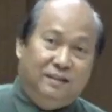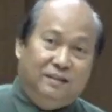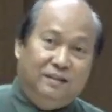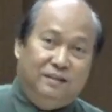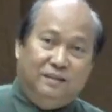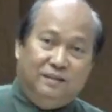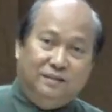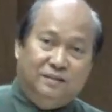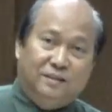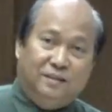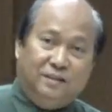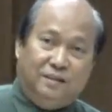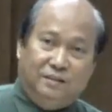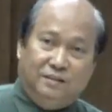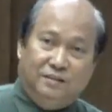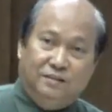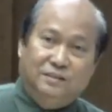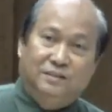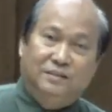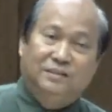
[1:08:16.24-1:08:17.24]
As a
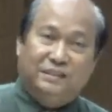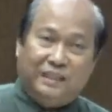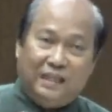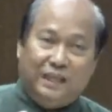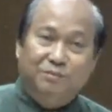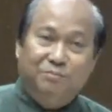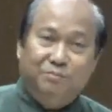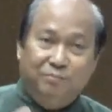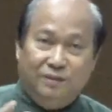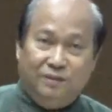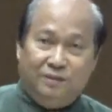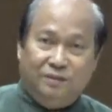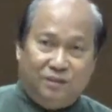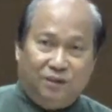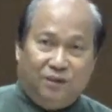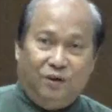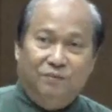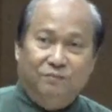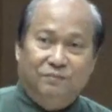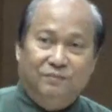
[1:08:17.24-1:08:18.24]
statement
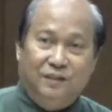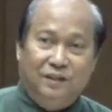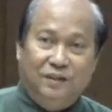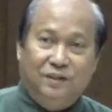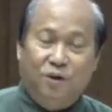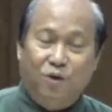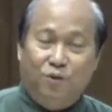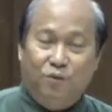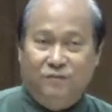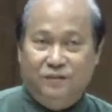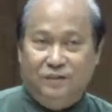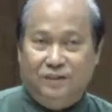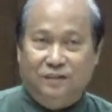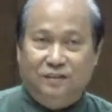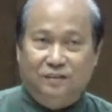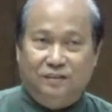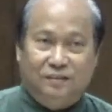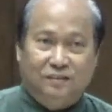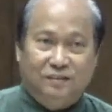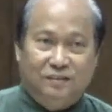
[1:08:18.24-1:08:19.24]
of the
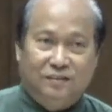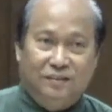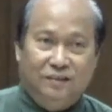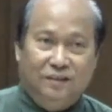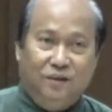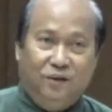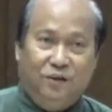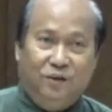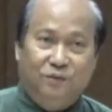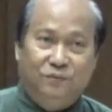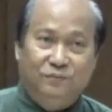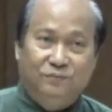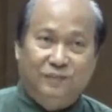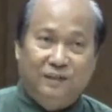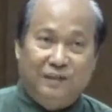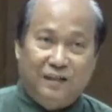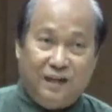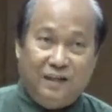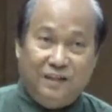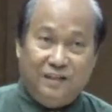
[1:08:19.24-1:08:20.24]
covenant of
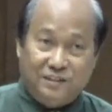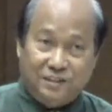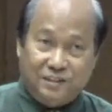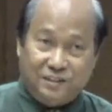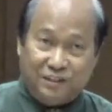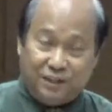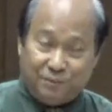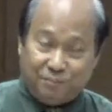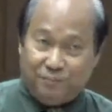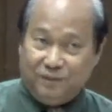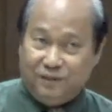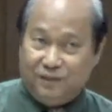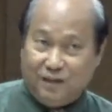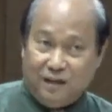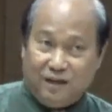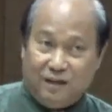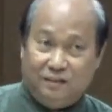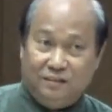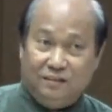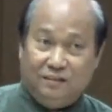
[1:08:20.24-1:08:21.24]
grace that
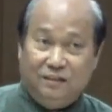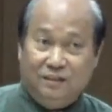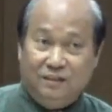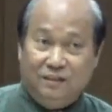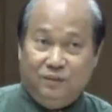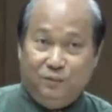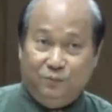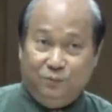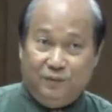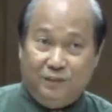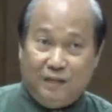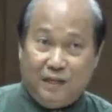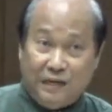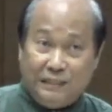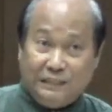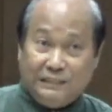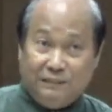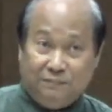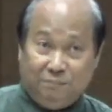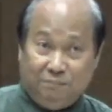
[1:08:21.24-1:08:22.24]
began with
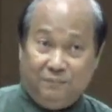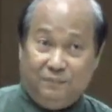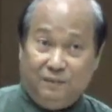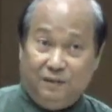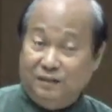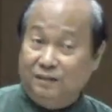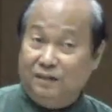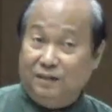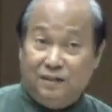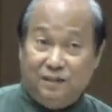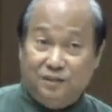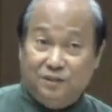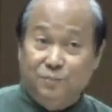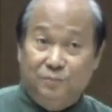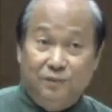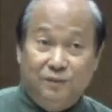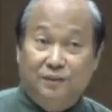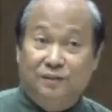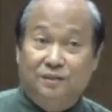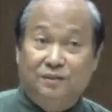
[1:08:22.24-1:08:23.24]
Adam. And that has
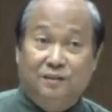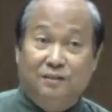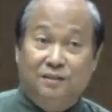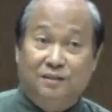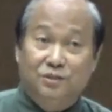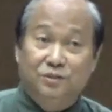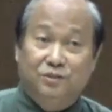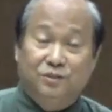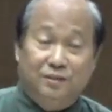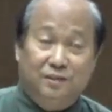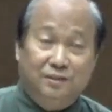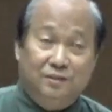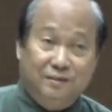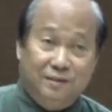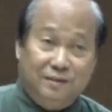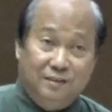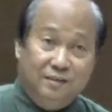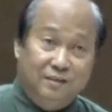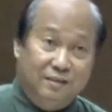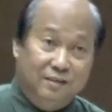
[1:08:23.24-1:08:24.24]
been the traditional
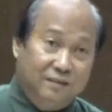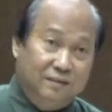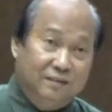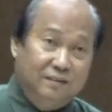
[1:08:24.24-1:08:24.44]
reading